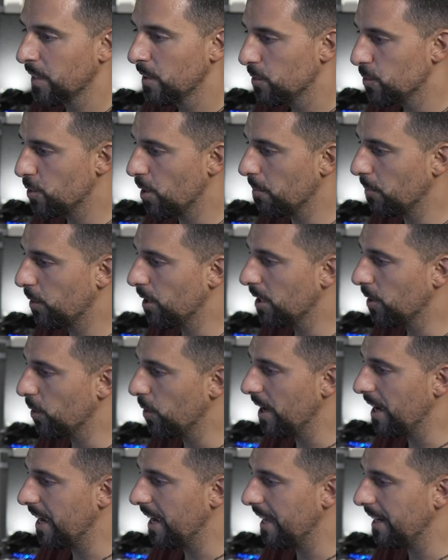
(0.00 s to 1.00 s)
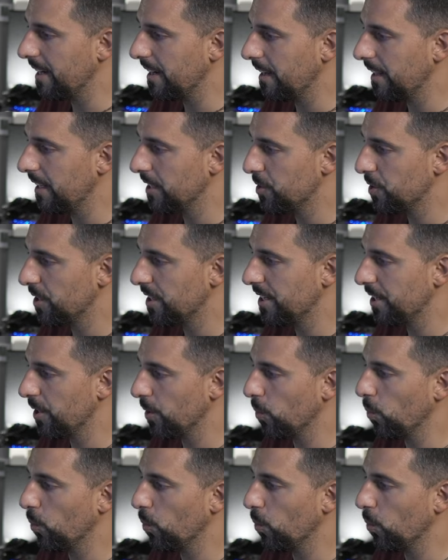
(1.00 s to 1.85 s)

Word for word: So I'm gonna go ahead and let you hear